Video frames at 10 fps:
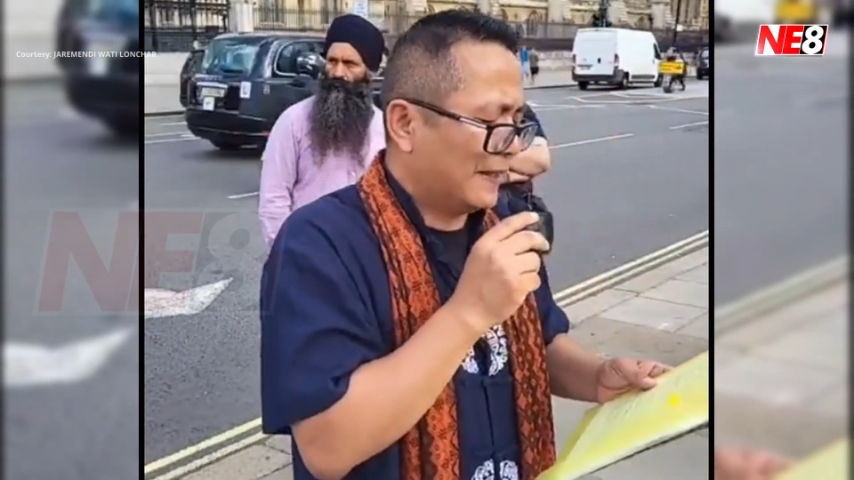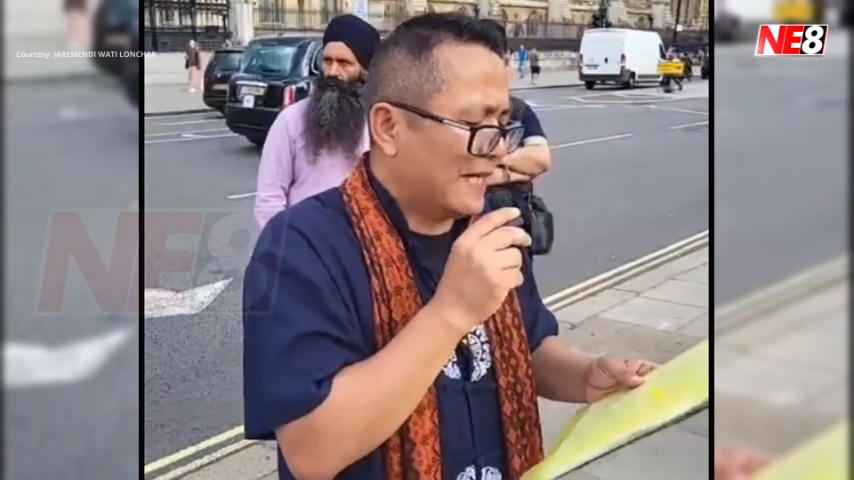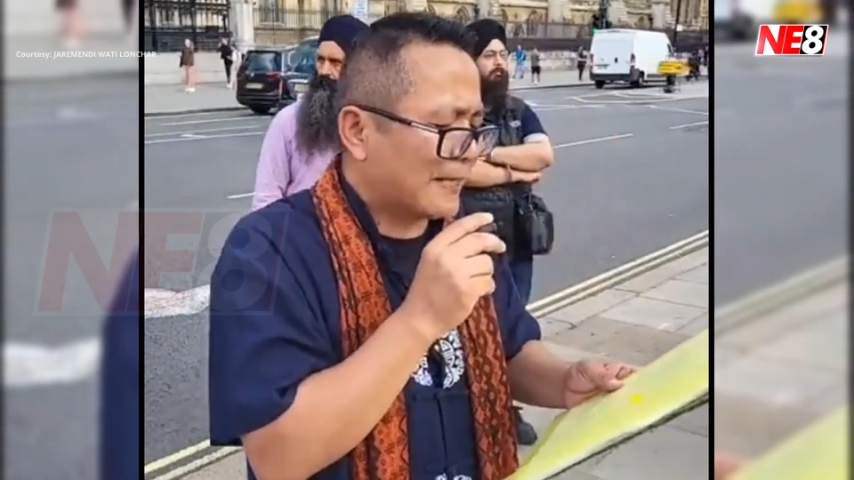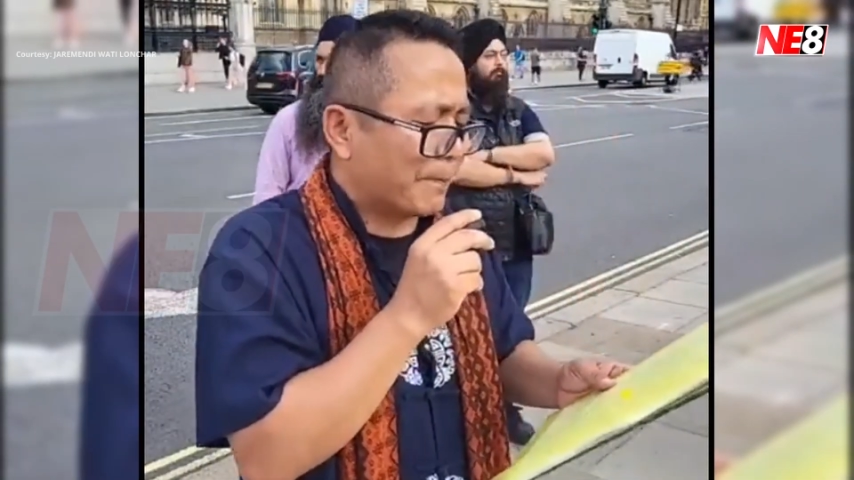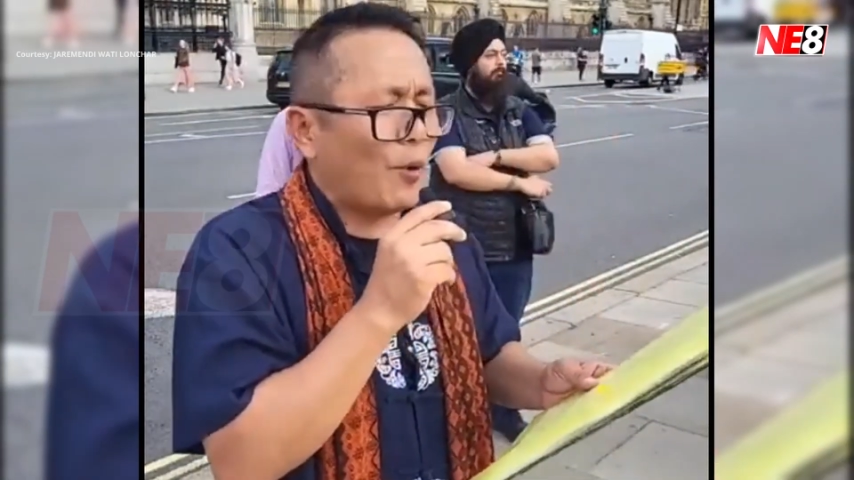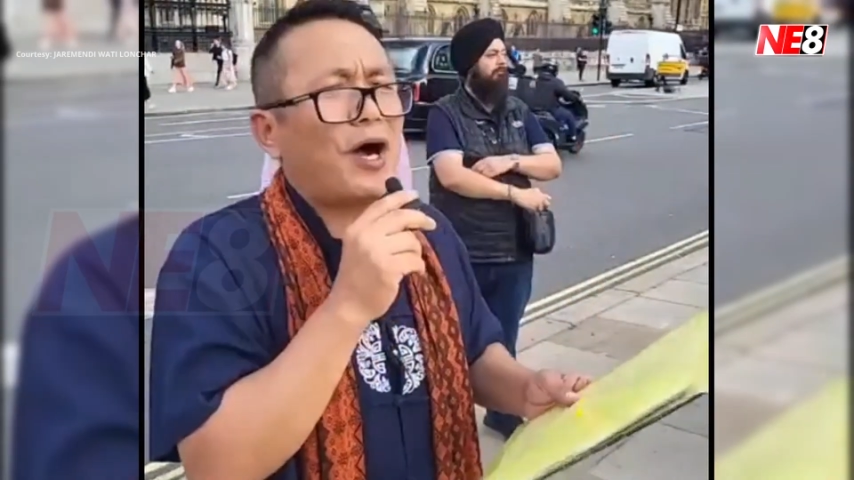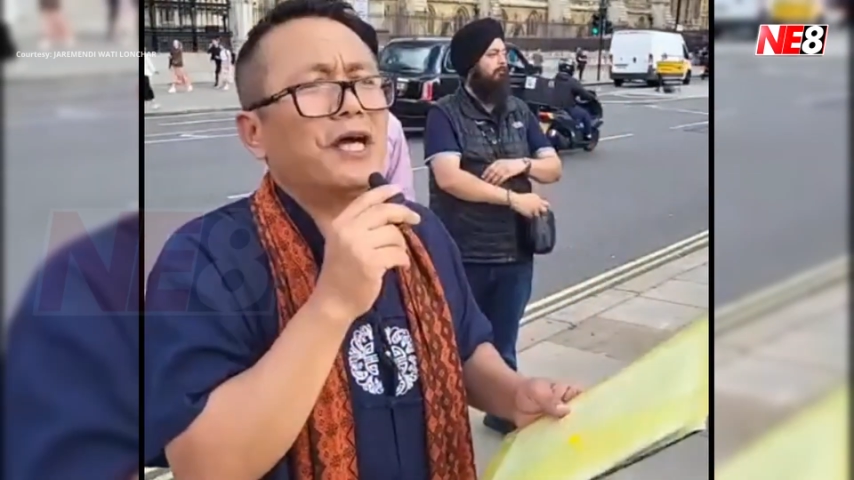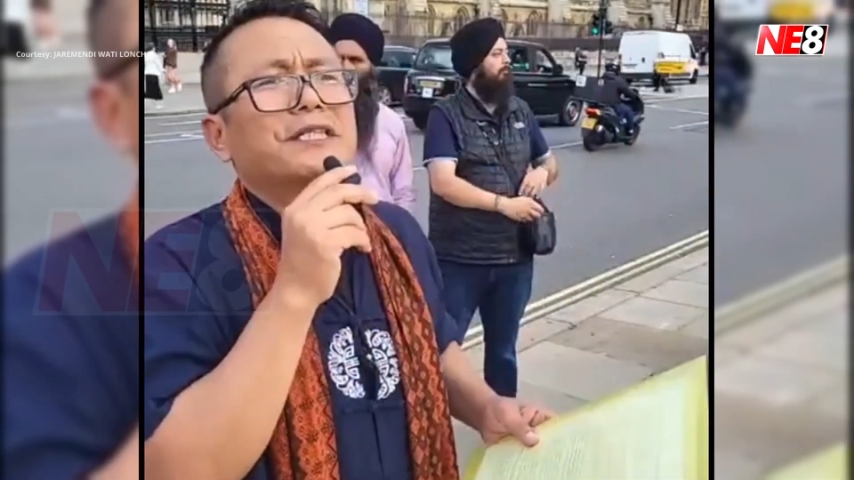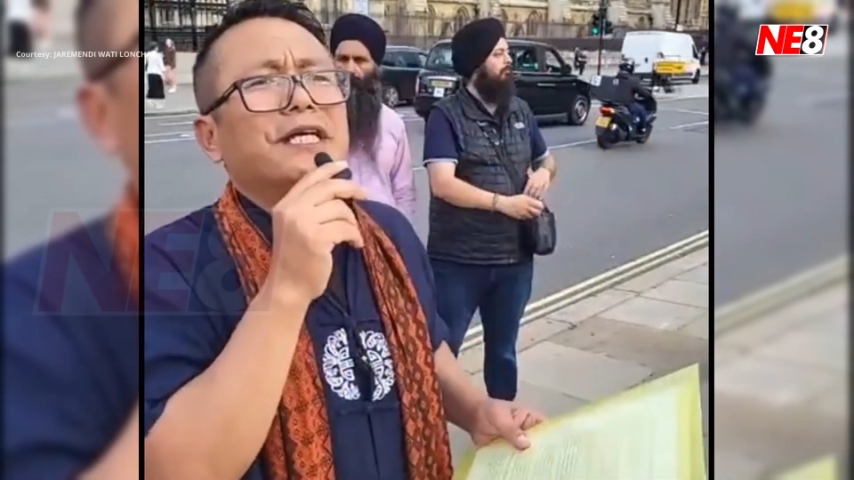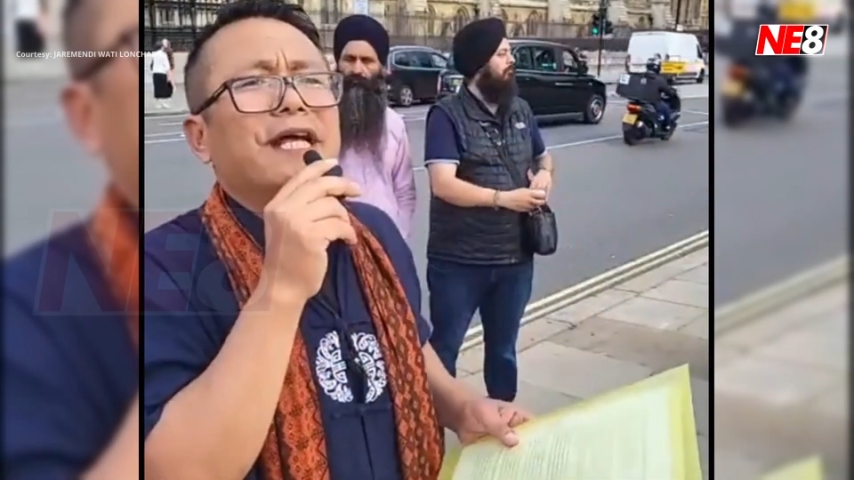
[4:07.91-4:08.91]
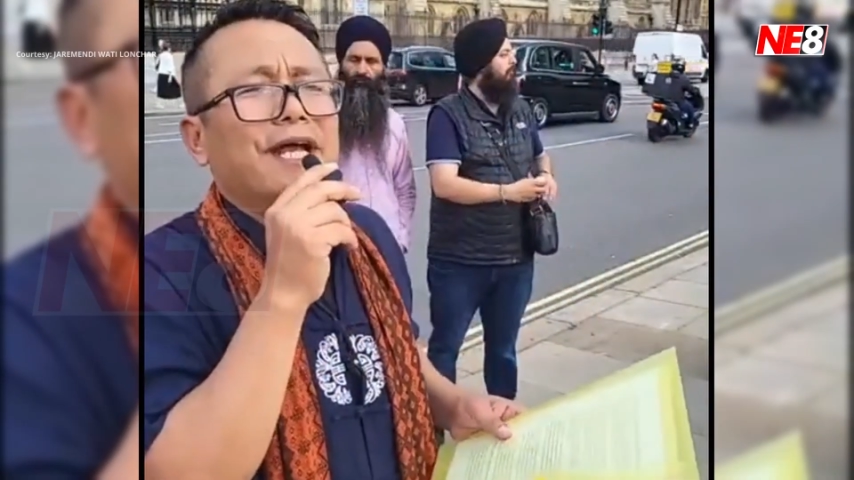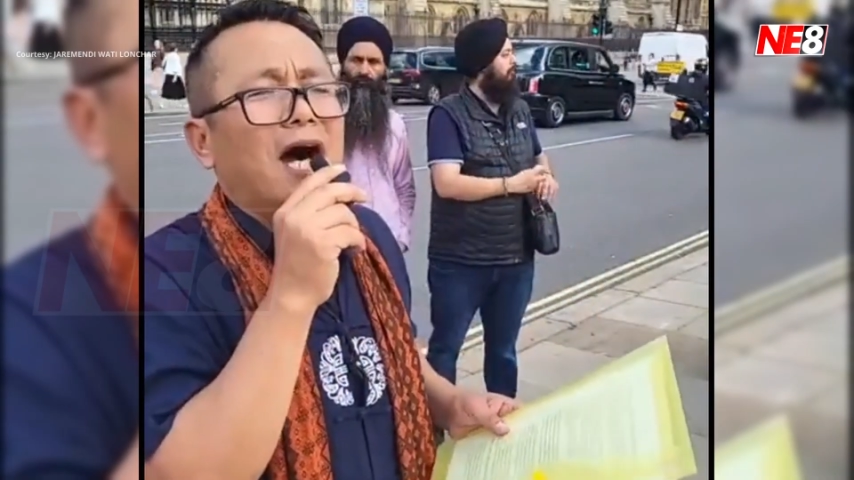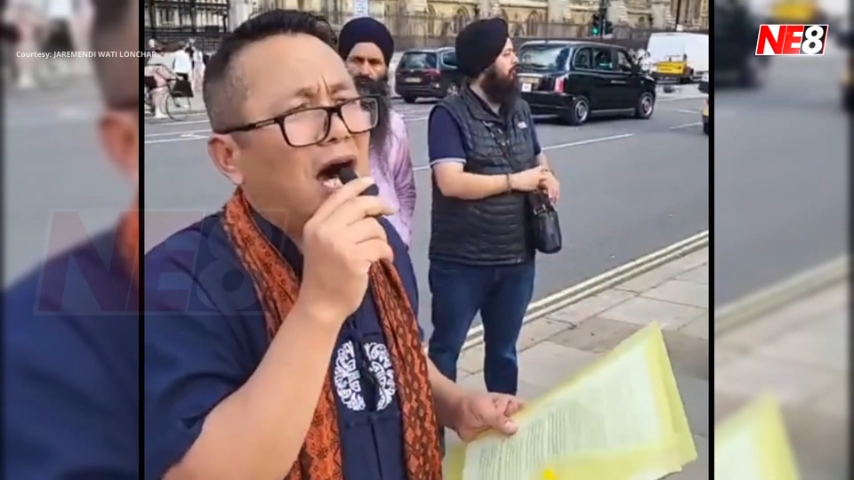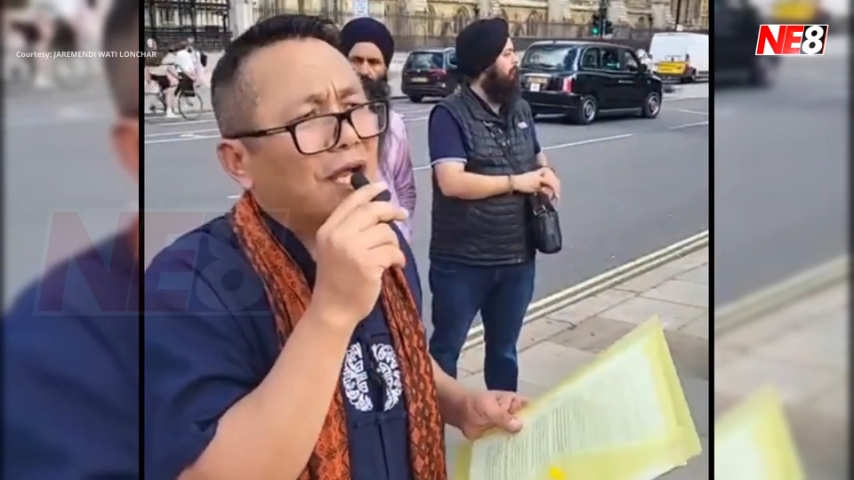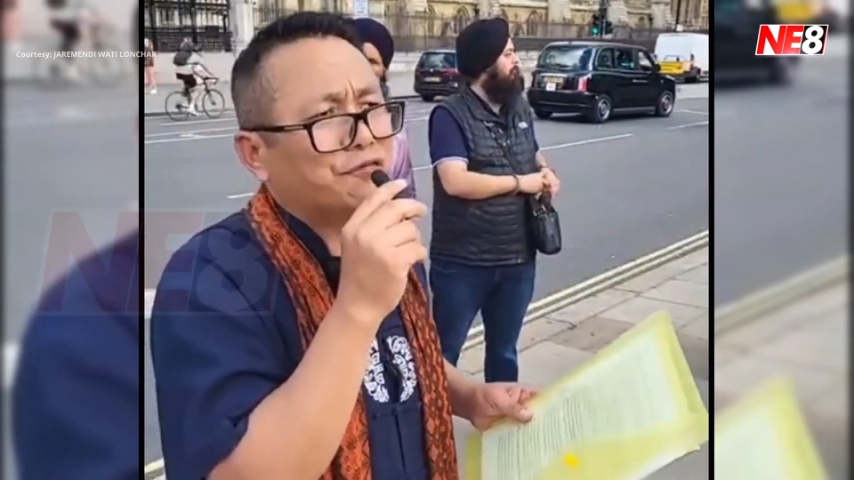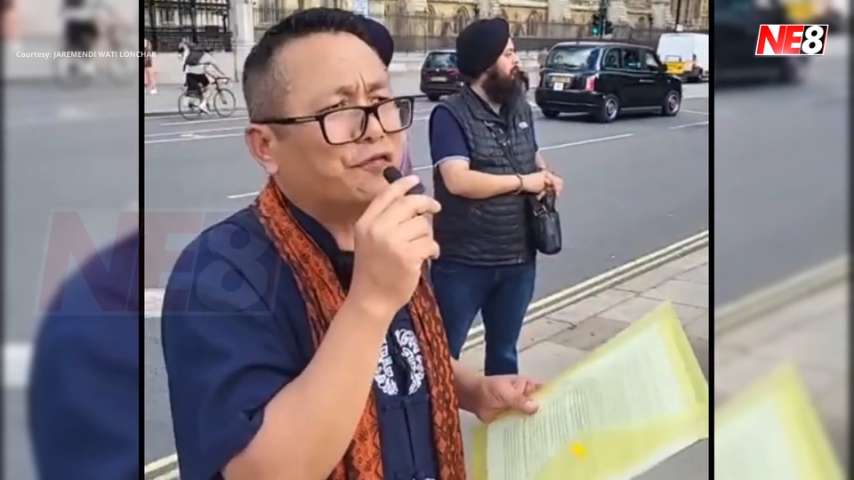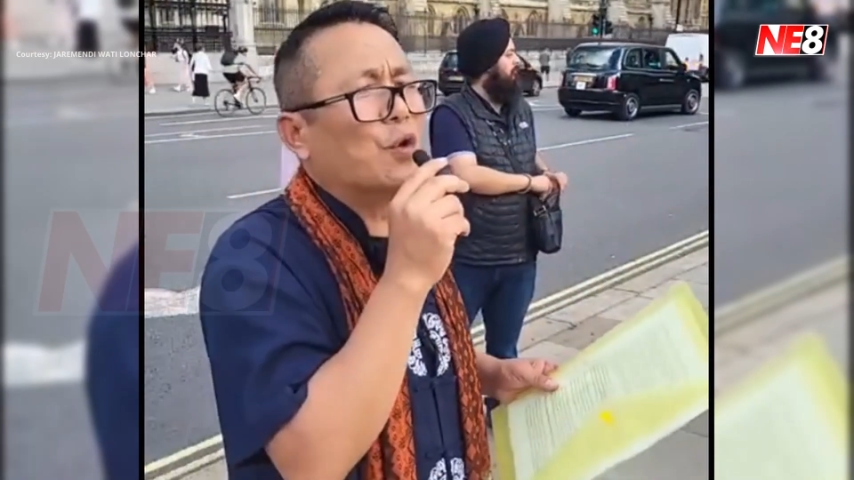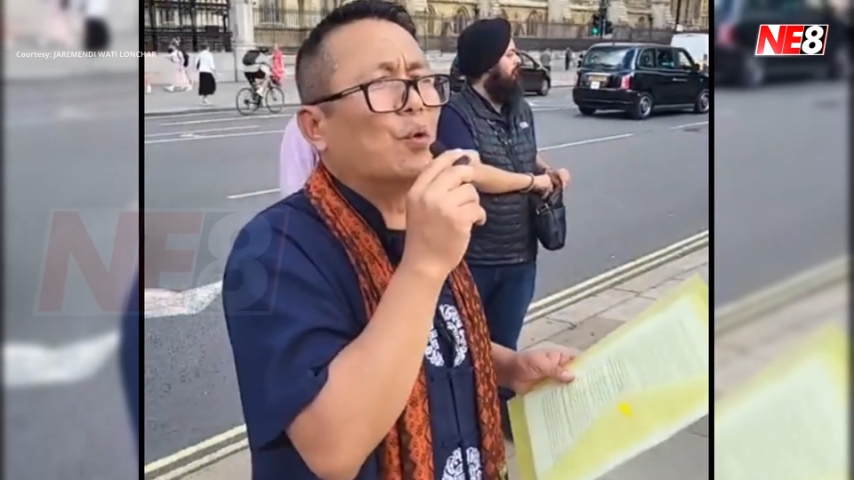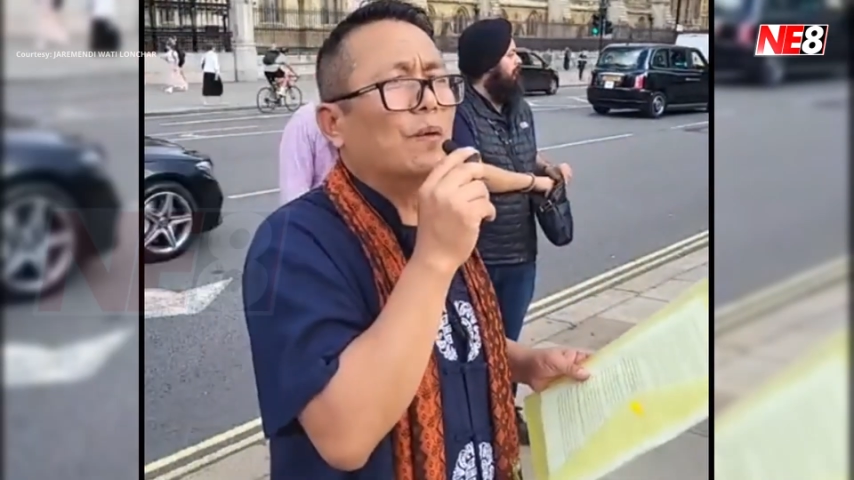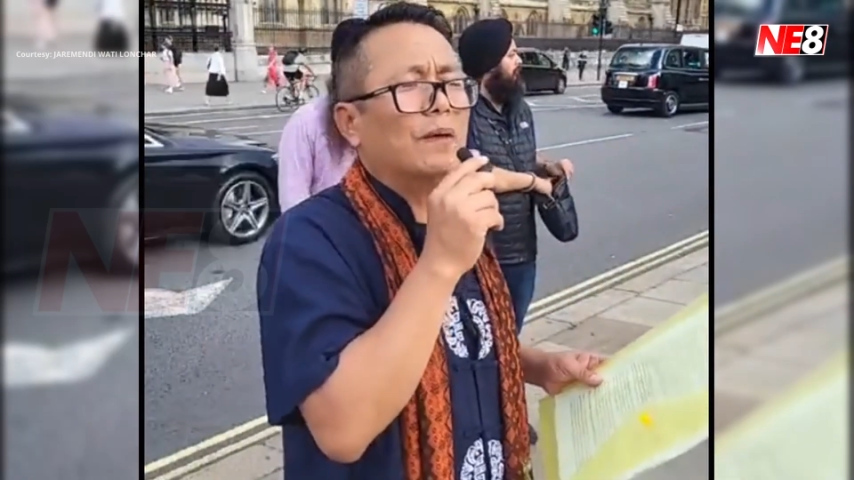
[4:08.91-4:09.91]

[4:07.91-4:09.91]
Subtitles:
disappointing and hurtful